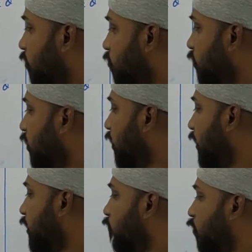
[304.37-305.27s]

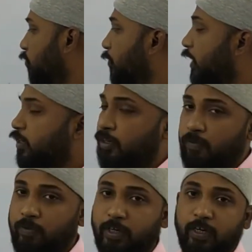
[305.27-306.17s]
out, and what do we
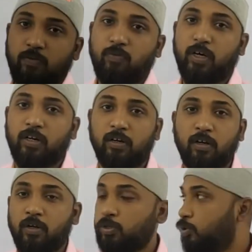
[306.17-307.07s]
get? We get 1.
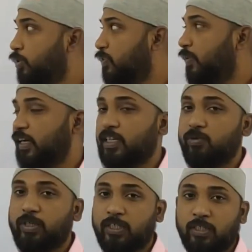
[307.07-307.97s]
So its
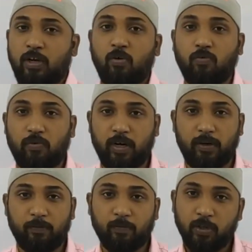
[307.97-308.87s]
value is
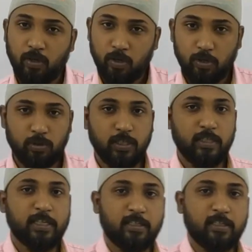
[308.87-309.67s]
1. You see, there is